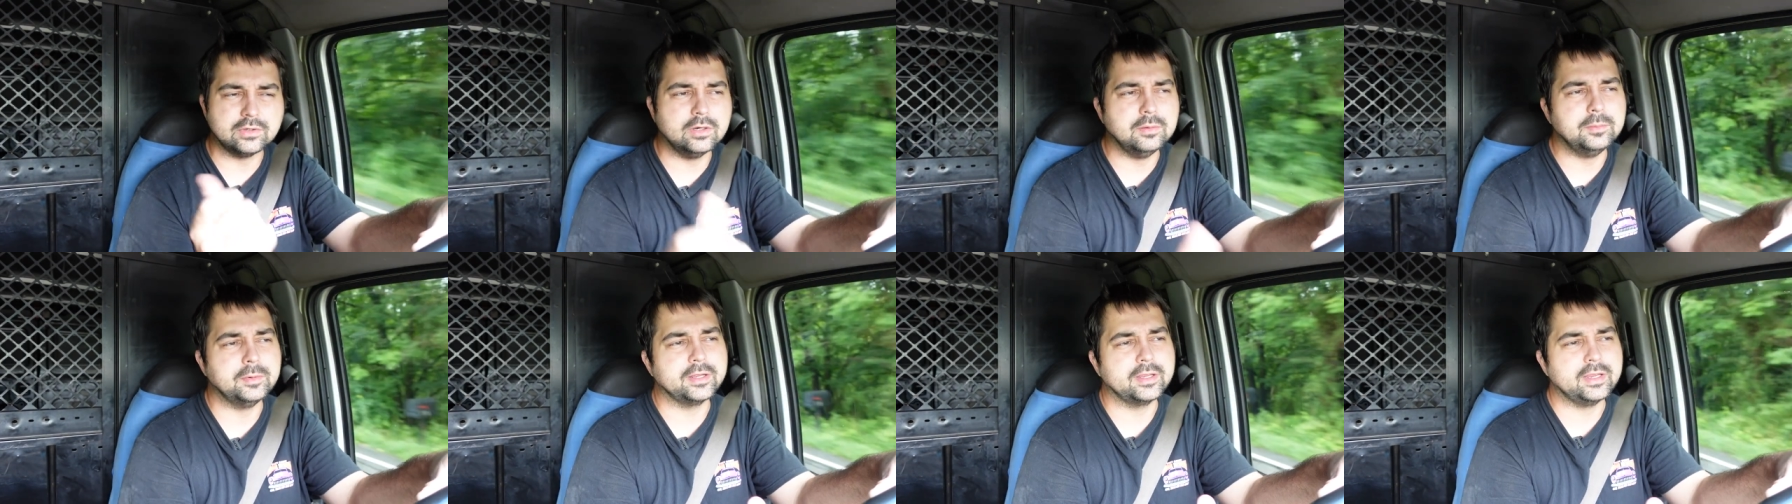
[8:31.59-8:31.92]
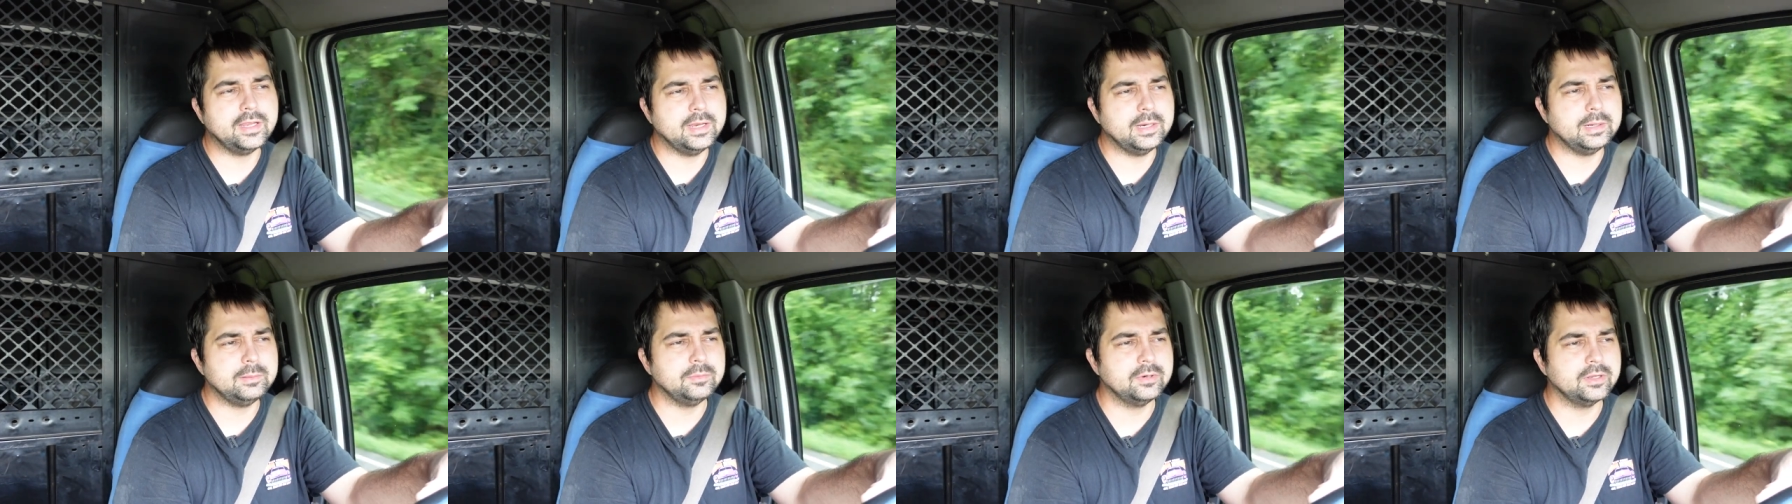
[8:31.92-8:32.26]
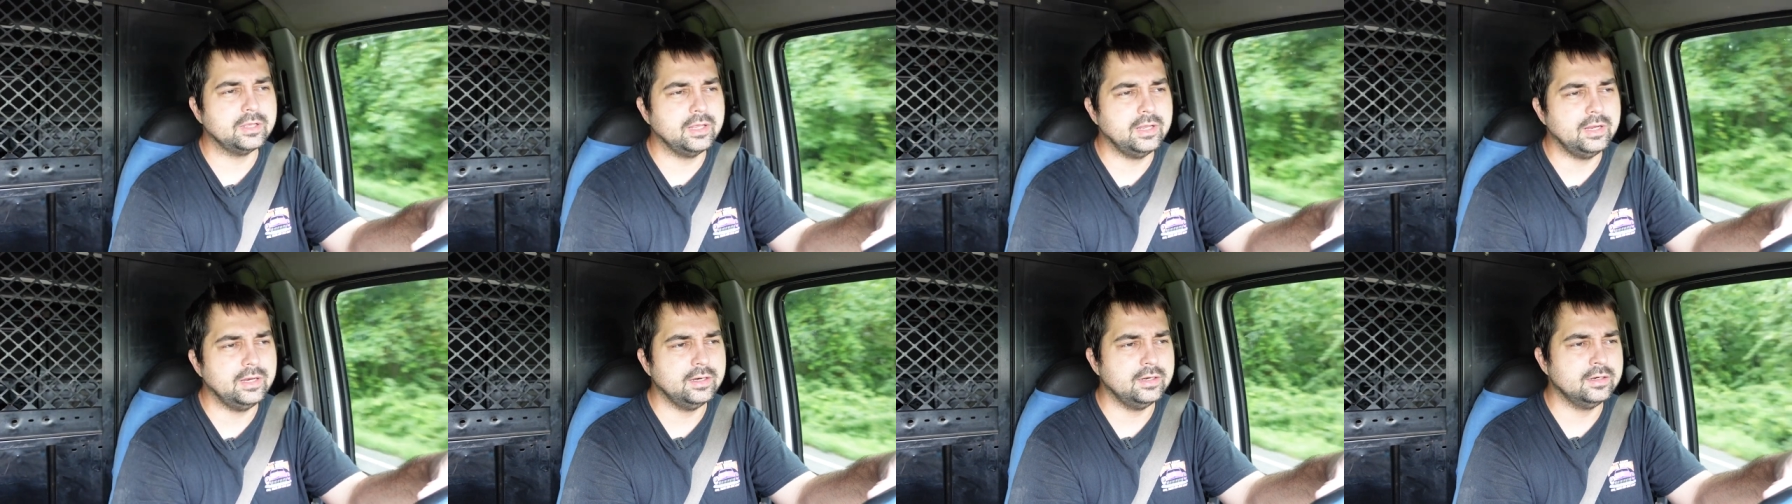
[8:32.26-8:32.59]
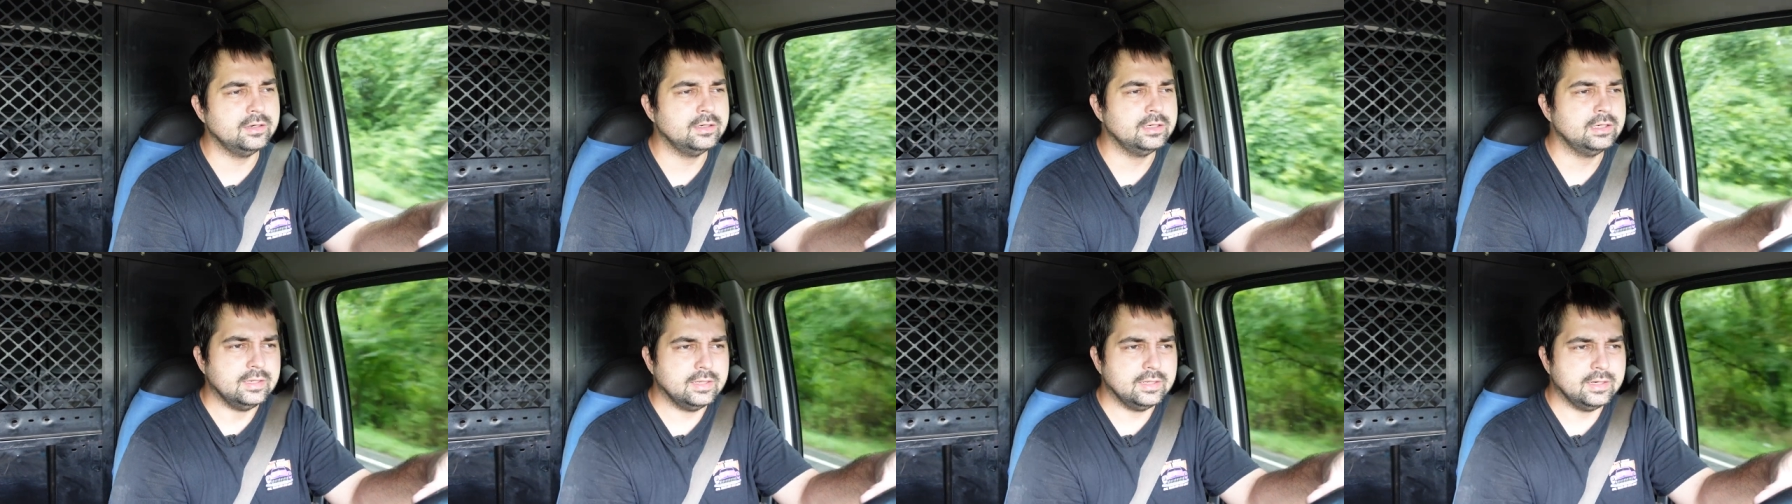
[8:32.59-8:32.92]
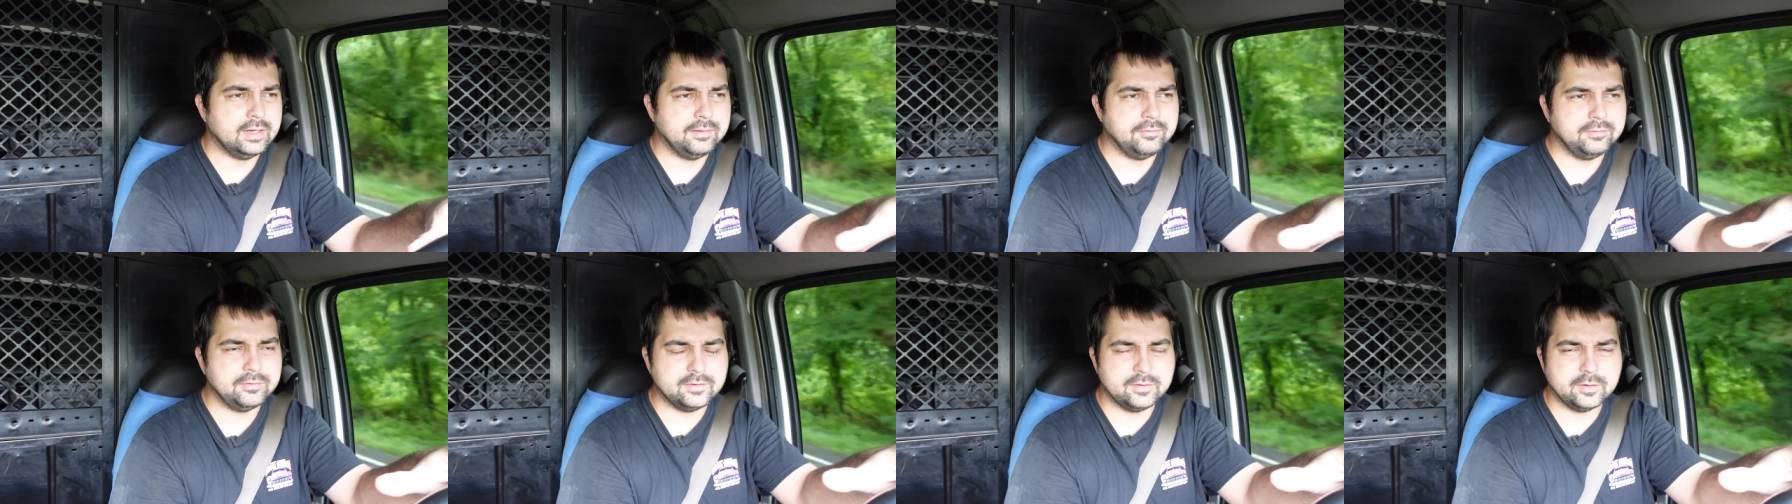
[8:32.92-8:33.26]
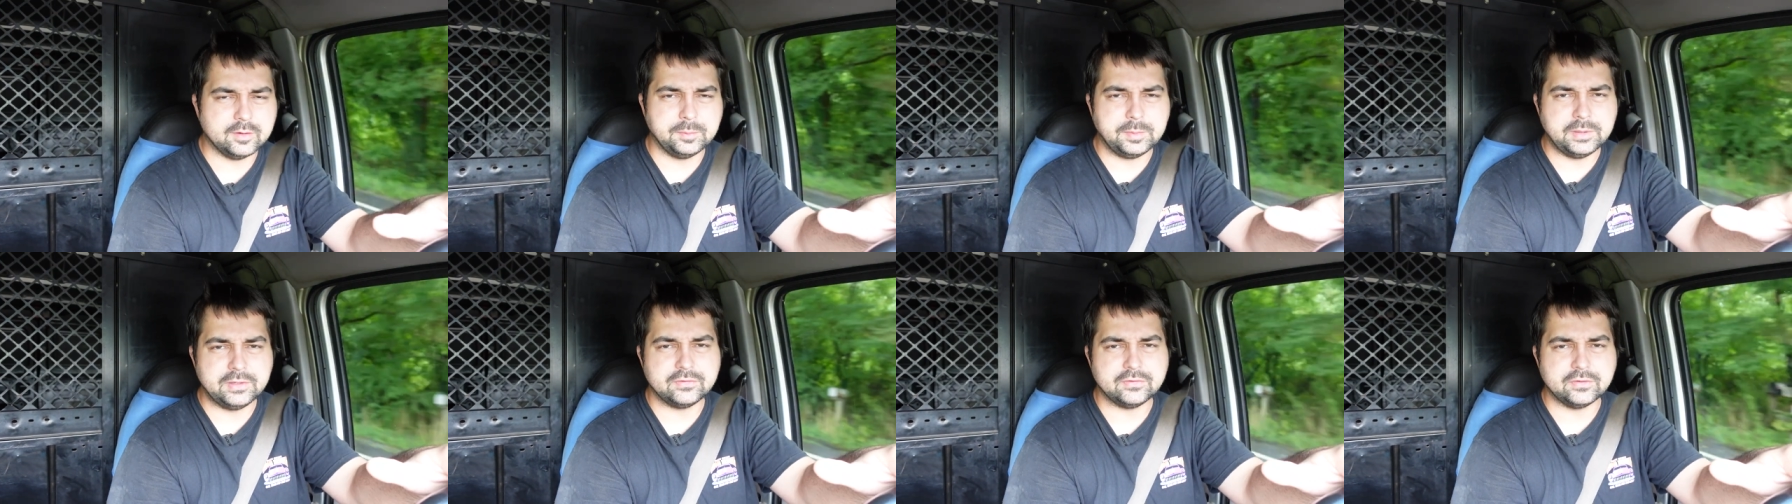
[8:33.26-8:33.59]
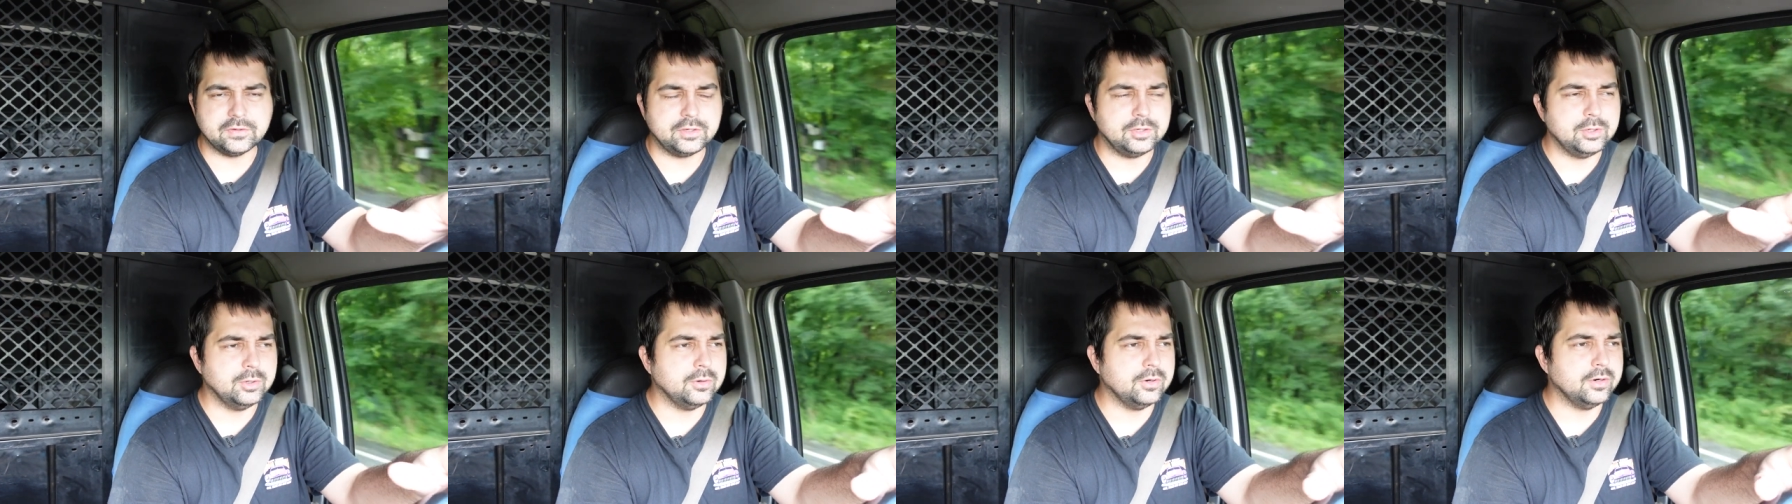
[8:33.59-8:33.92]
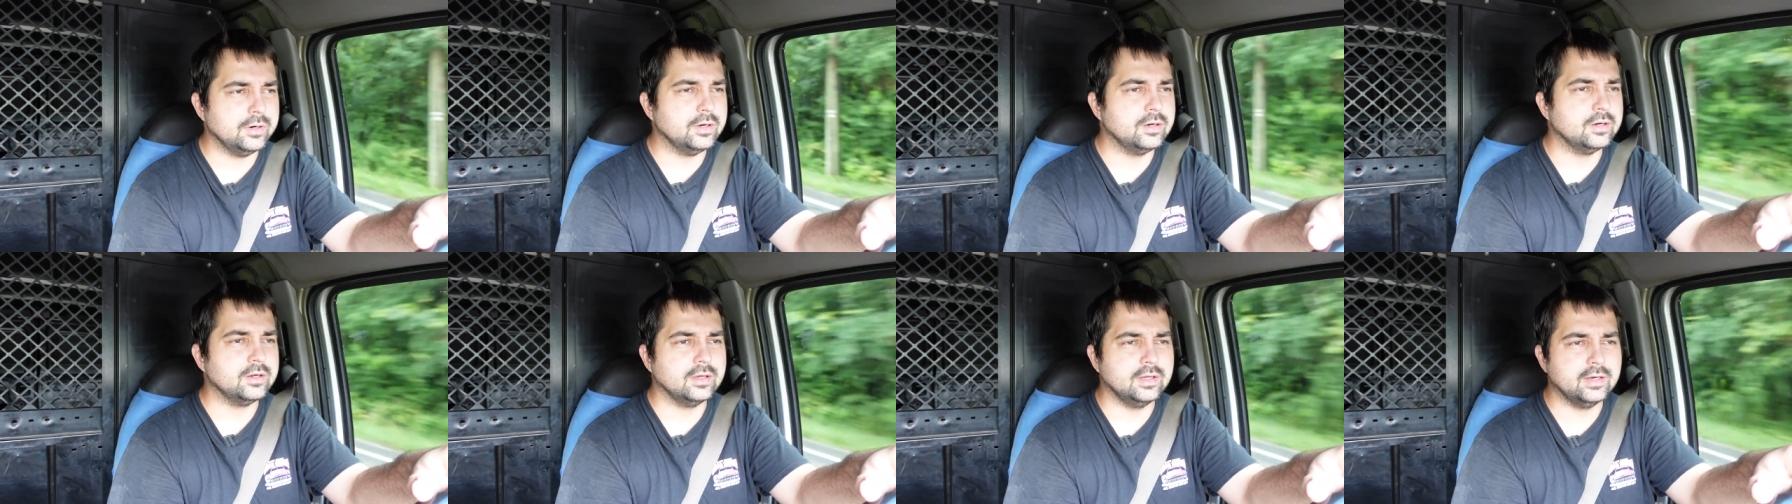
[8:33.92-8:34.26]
all my camera gear, and everything will be secure.